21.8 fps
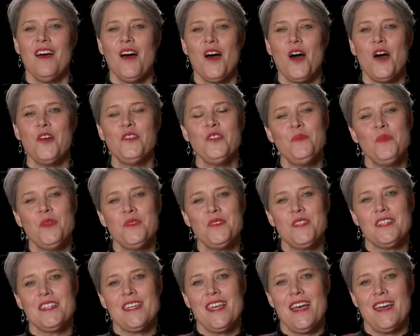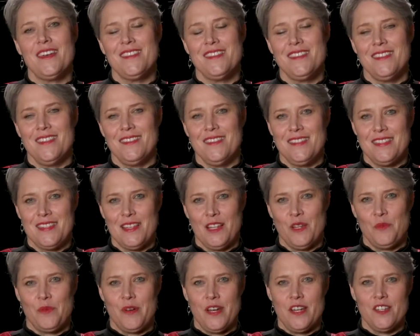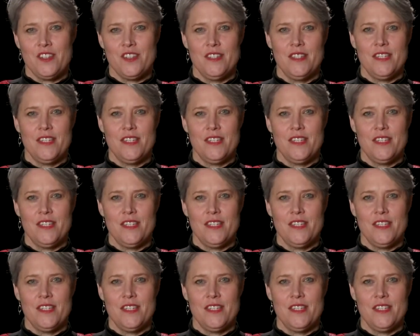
On the Music Countersin celebration